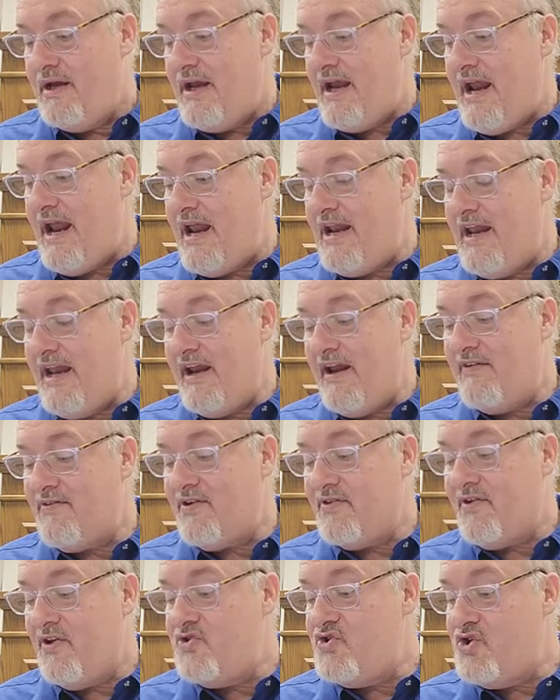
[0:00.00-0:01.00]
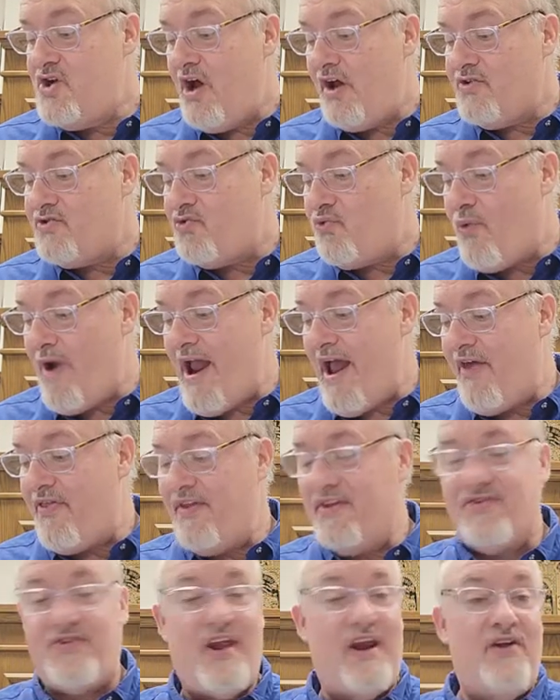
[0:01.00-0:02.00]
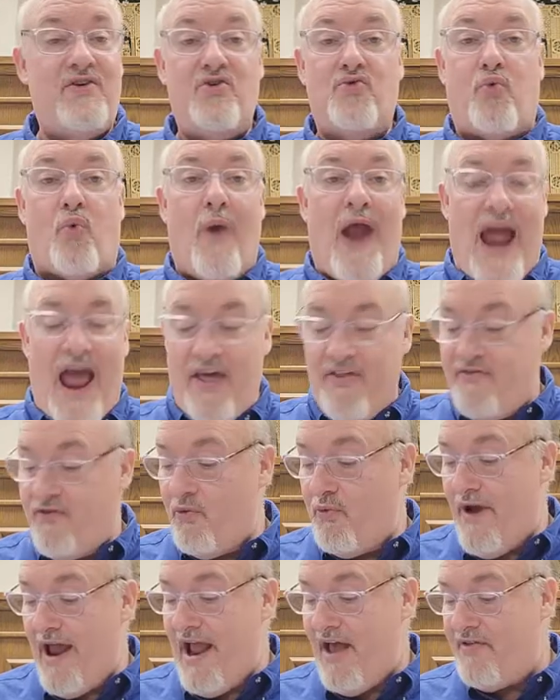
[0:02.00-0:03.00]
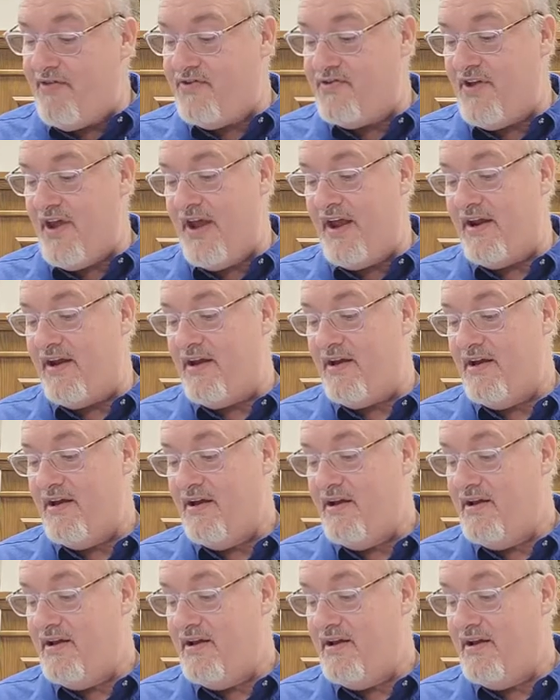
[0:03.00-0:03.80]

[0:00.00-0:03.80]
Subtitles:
And he gives us a just wrath instead of just wrath for wrath's sake.